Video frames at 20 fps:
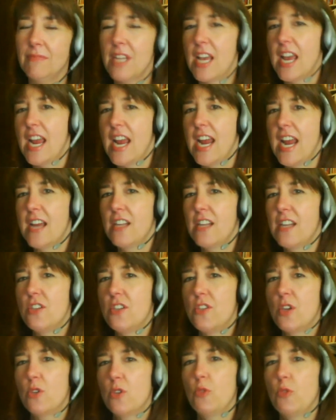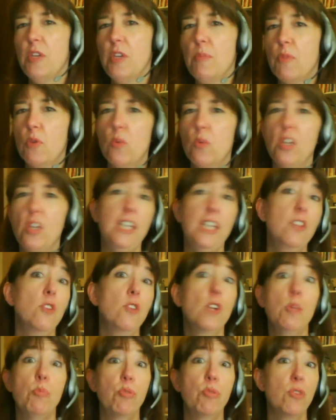and those people will
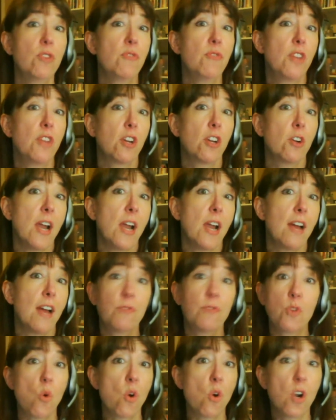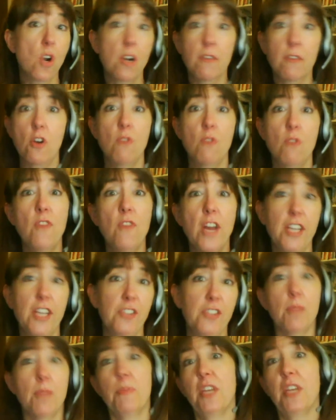either improve their craft or go find
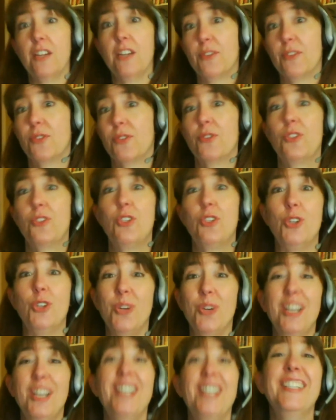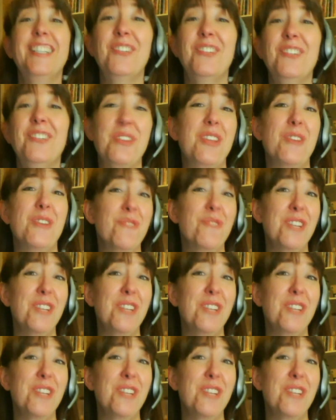something else to do with their free